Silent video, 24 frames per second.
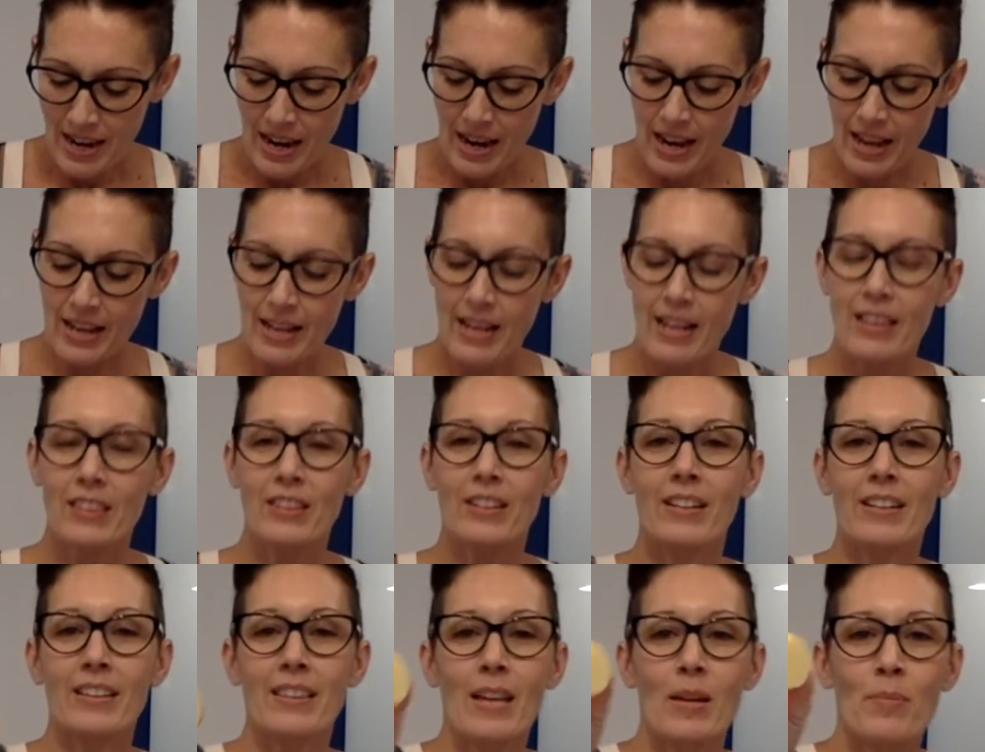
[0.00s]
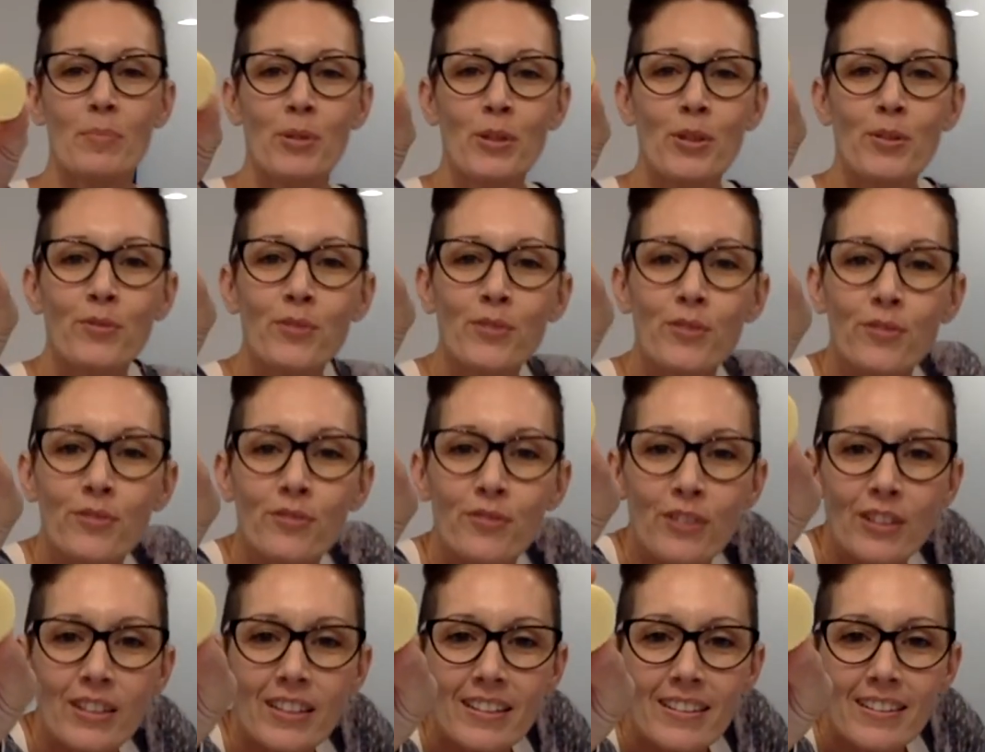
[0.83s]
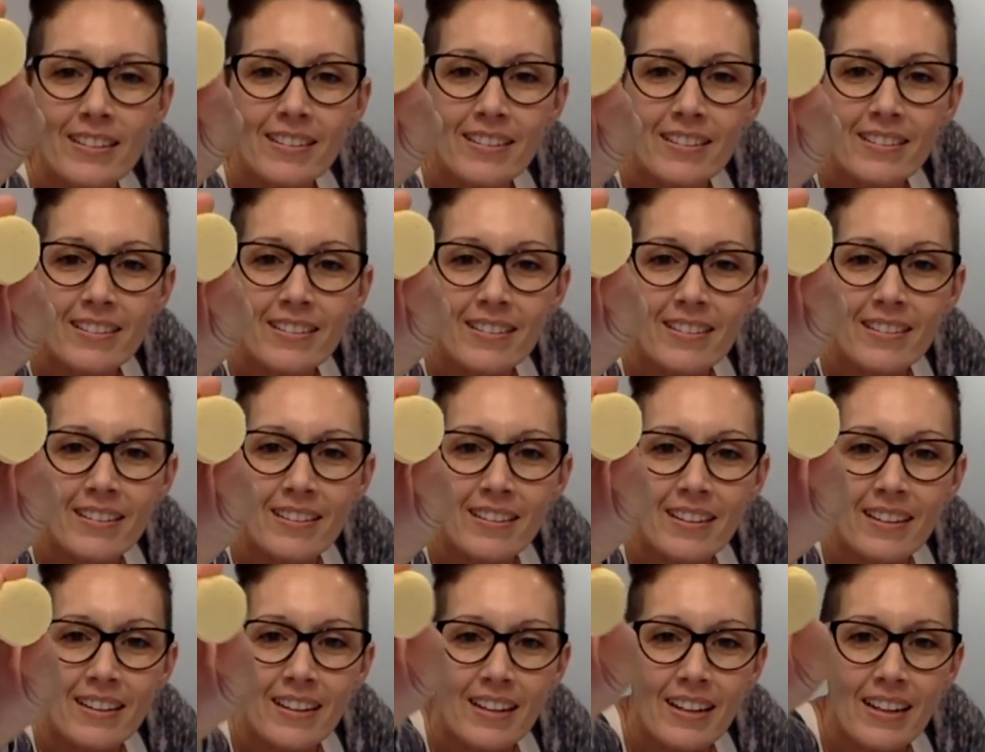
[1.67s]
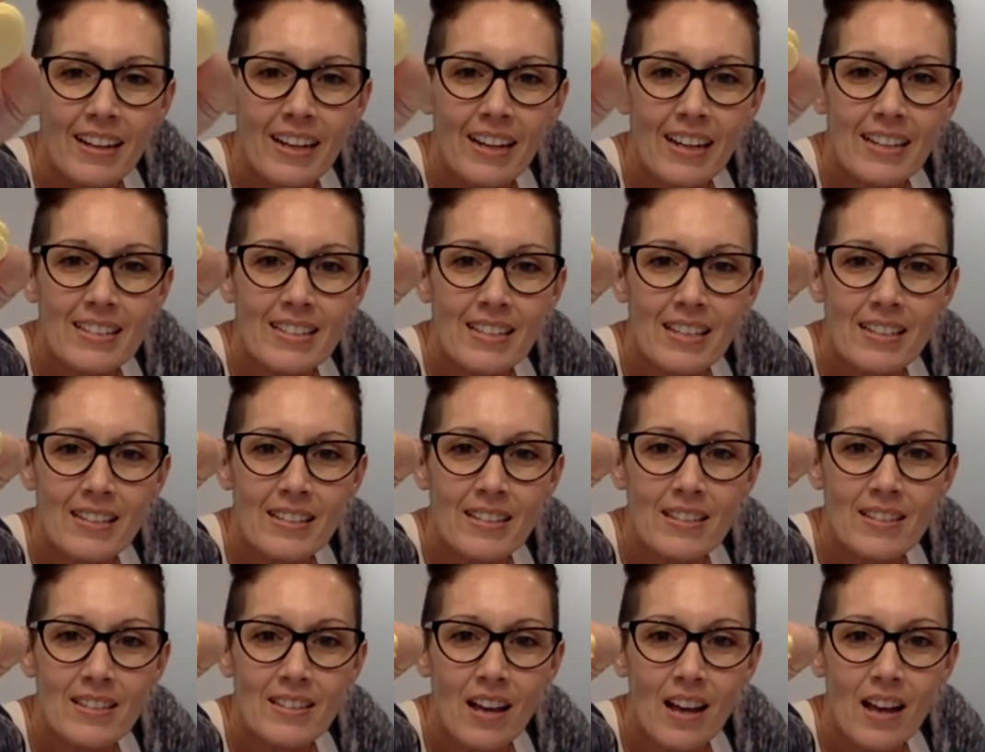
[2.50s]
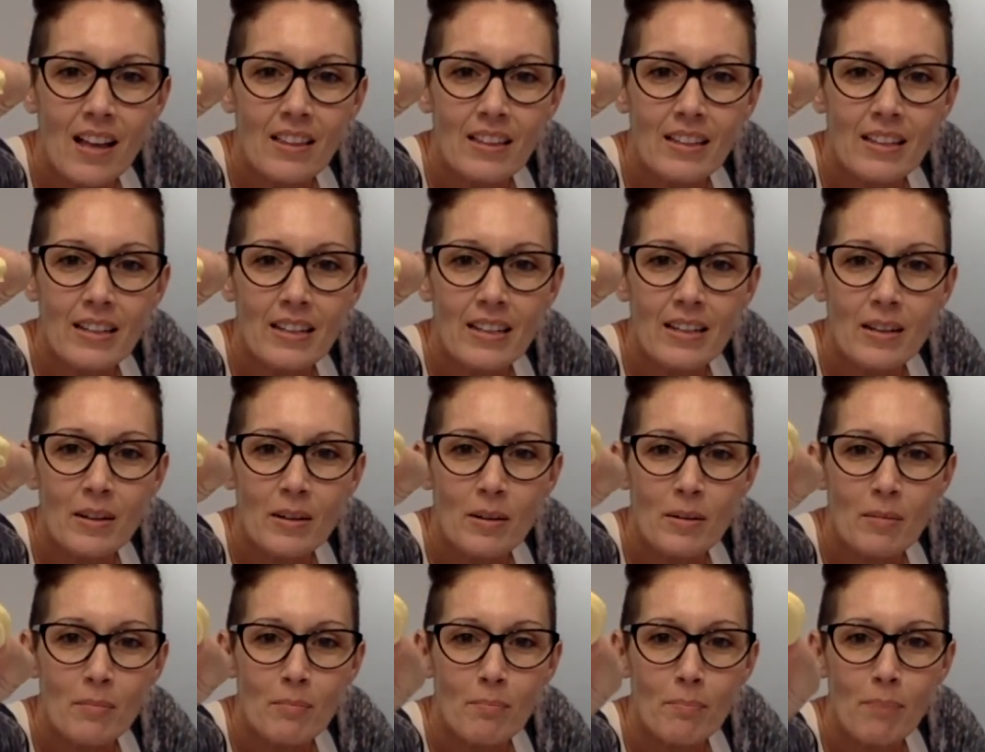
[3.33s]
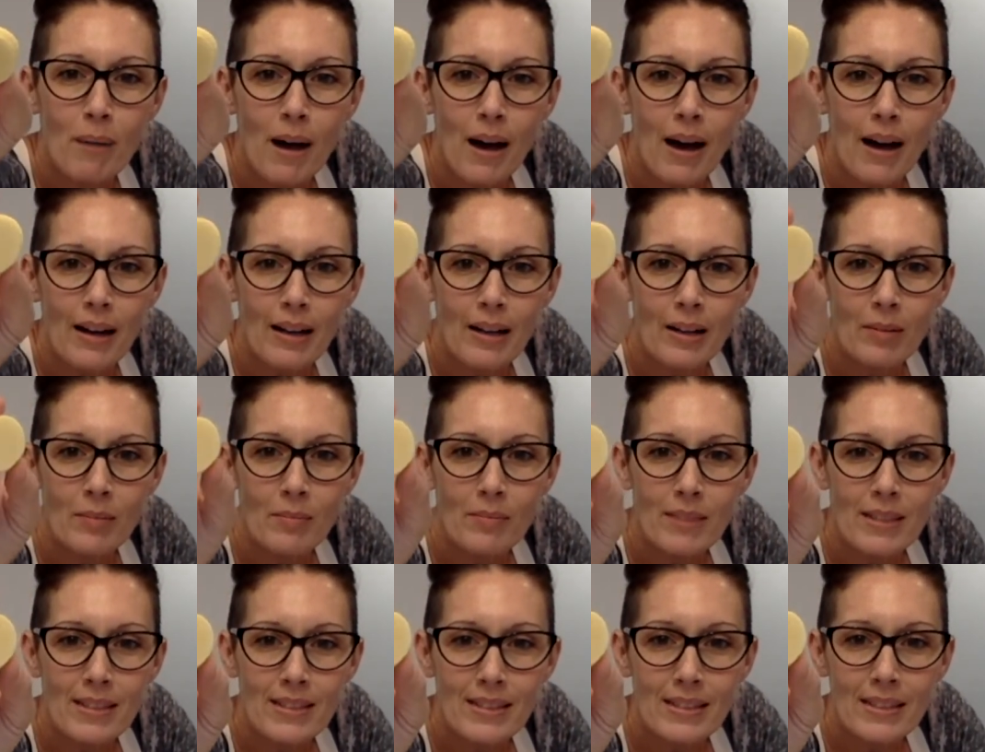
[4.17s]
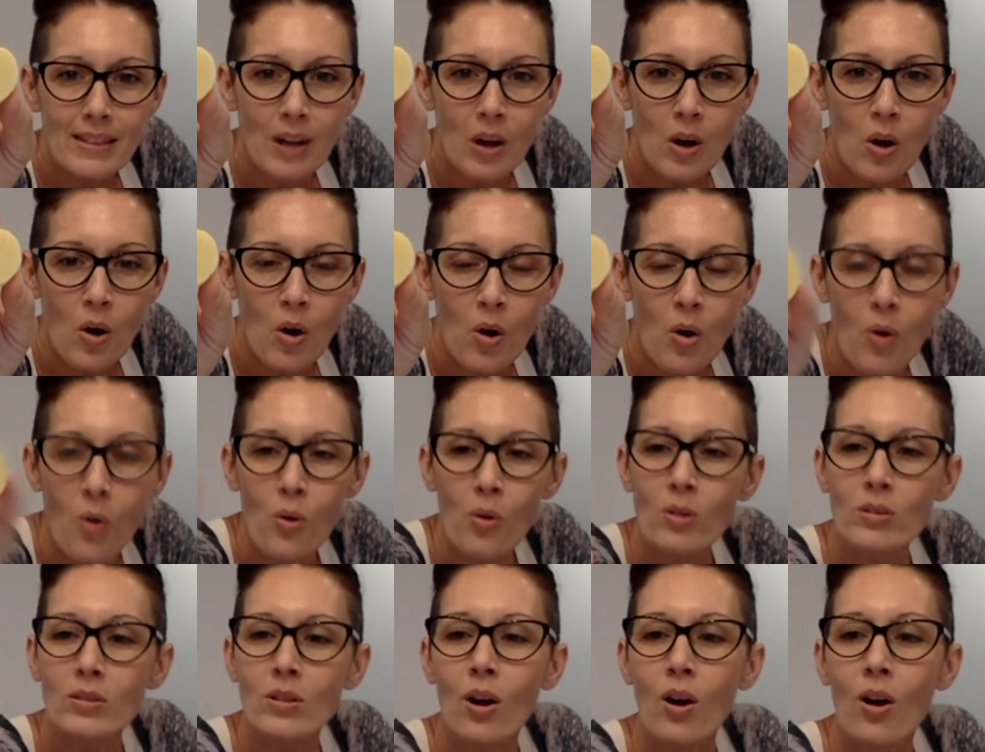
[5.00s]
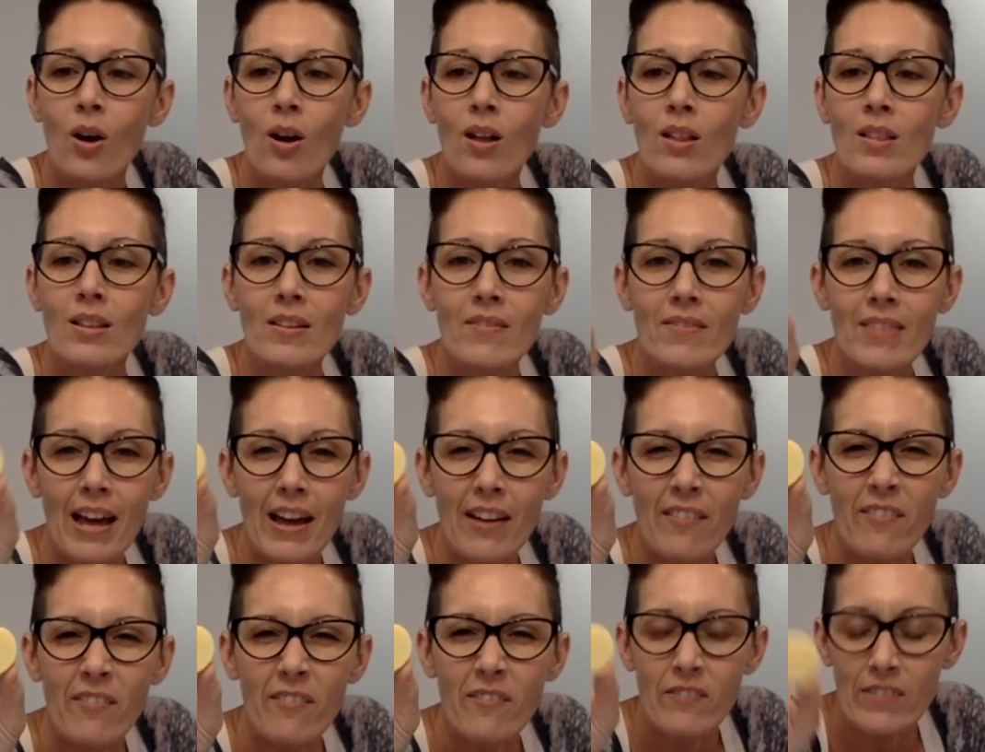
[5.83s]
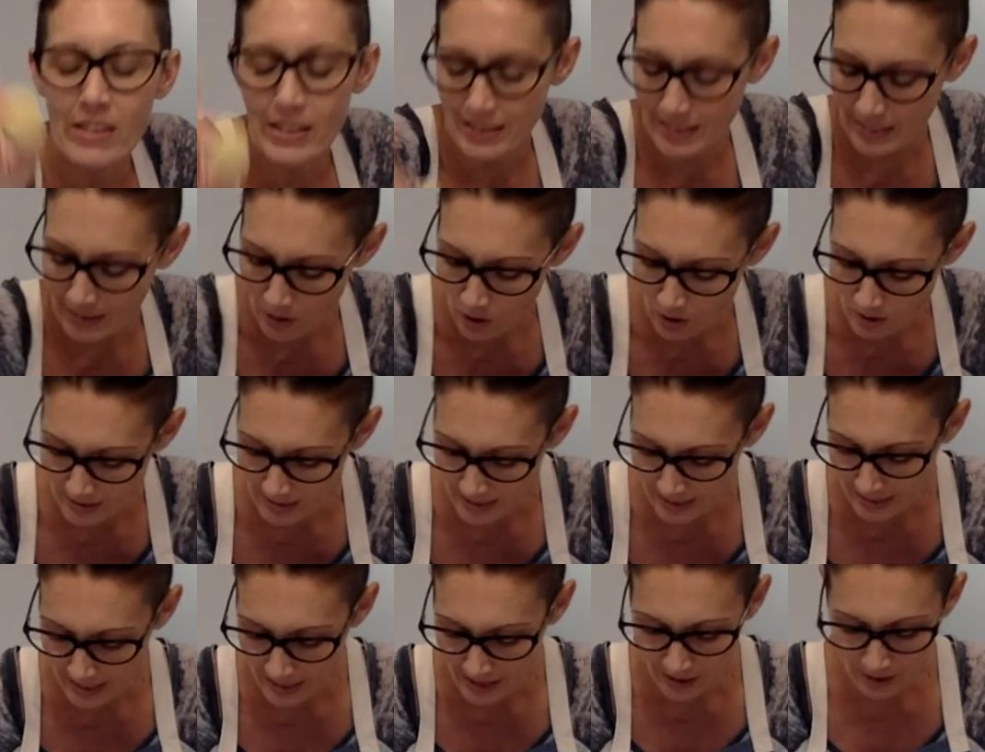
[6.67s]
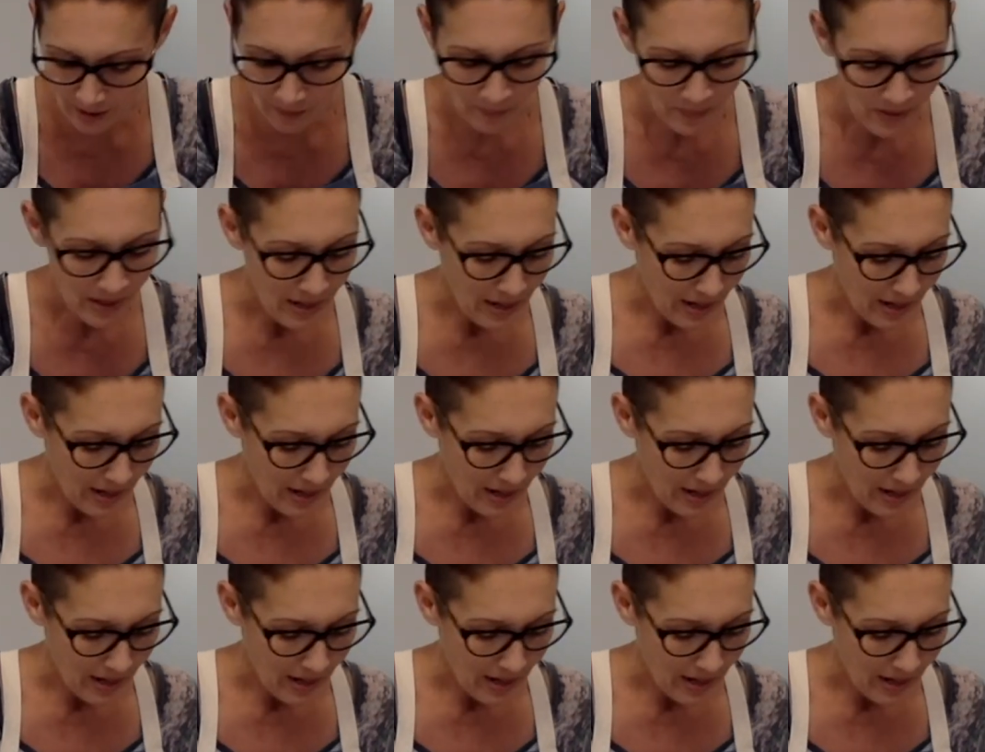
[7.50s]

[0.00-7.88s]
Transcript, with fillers: And look at that beautiful foot. It's a solid bottom that's going to hold all of that filling all together.